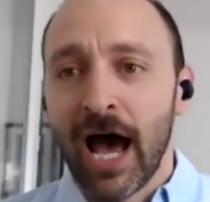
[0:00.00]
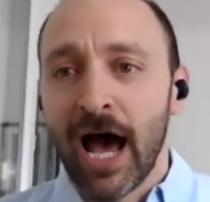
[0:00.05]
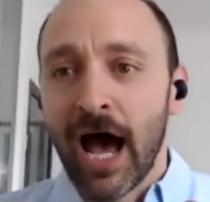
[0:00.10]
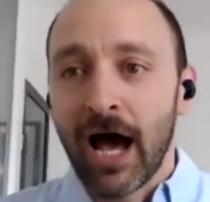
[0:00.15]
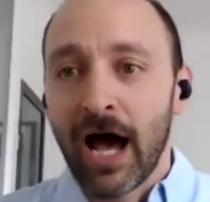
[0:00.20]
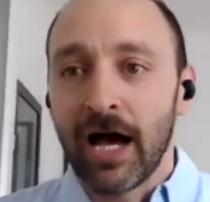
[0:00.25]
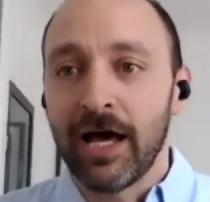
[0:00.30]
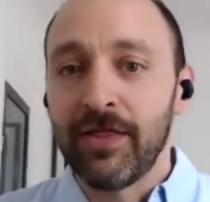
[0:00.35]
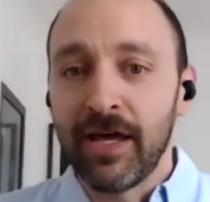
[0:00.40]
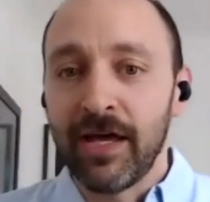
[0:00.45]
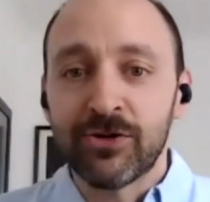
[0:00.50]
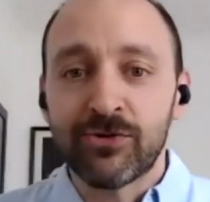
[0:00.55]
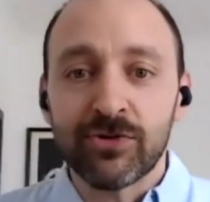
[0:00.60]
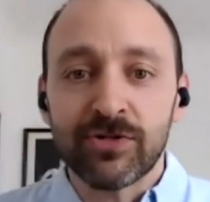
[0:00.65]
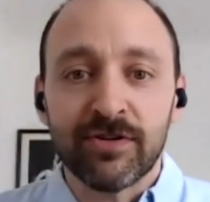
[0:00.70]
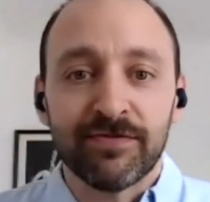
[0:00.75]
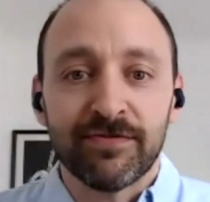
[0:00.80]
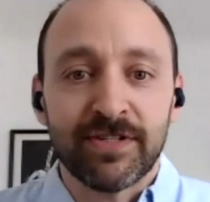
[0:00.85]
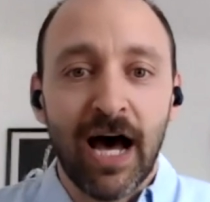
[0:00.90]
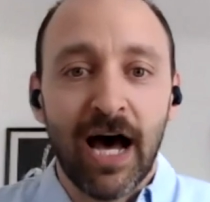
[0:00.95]
In the interest of
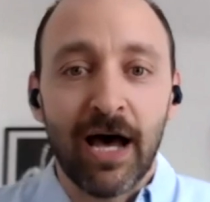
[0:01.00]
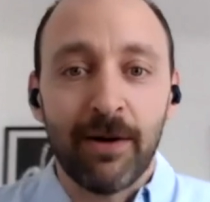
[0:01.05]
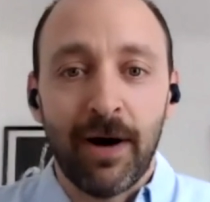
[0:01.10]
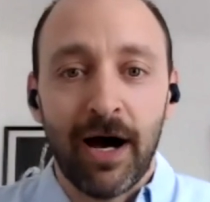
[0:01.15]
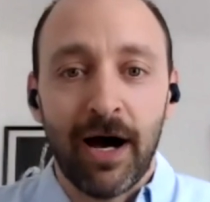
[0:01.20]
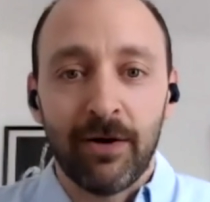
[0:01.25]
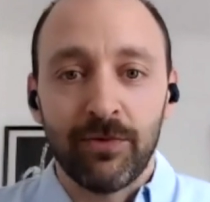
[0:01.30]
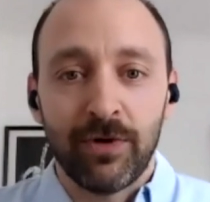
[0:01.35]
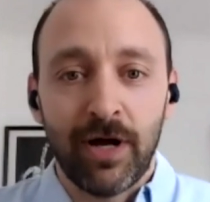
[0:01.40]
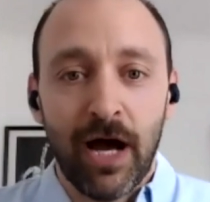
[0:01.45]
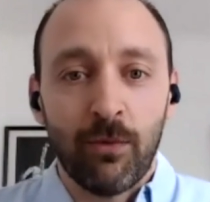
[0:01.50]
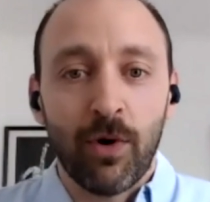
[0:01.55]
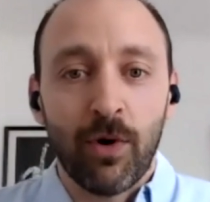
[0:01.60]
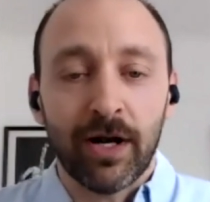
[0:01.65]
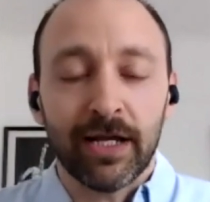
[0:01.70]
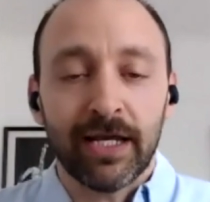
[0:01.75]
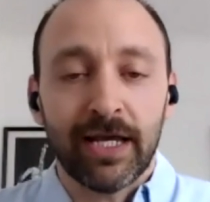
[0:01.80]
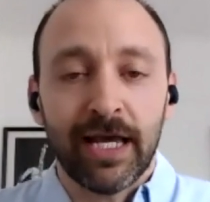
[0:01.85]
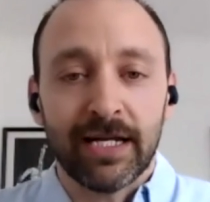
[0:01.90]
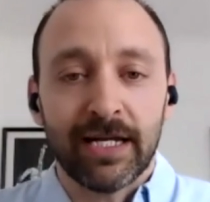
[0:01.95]
time, I want
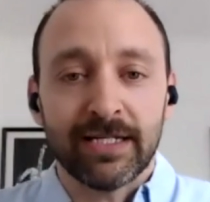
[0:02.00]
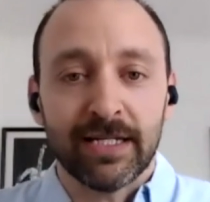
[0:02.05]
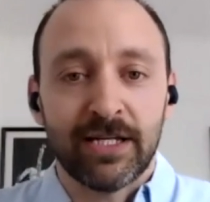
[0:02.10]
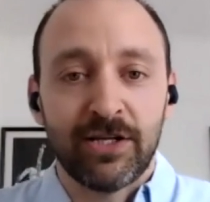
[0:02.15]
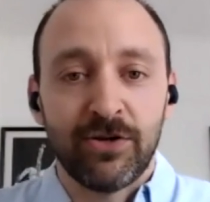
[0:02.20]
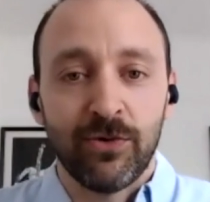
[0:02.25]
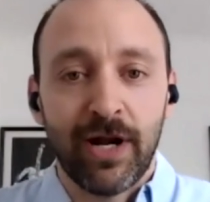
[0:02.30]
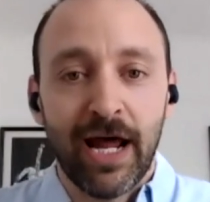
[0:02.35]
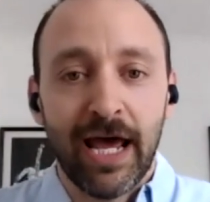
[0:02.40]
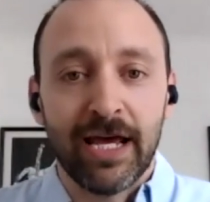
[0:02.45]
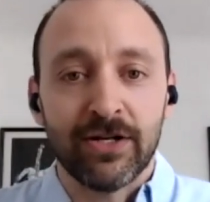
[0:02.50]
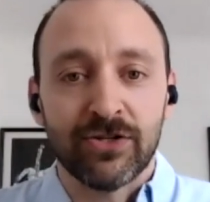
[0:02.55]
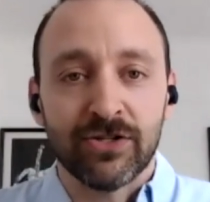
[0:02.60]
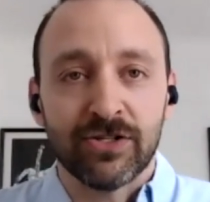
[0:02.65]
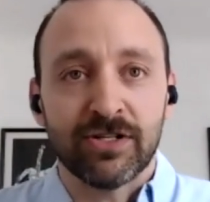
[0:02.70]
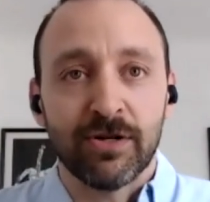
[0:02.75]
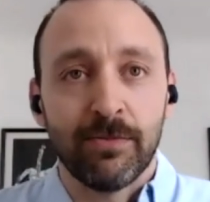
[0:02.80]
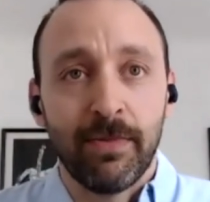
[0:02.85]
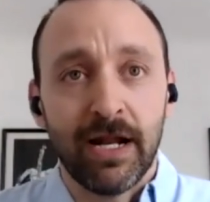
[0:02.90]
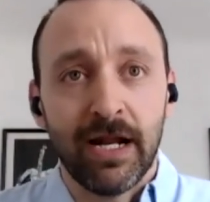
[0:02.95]
to get to Q&A in just a
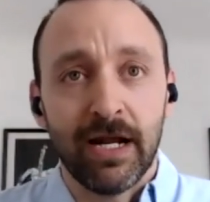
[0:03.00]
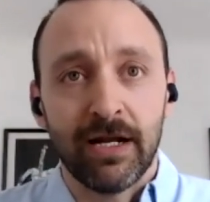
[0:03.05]
minute,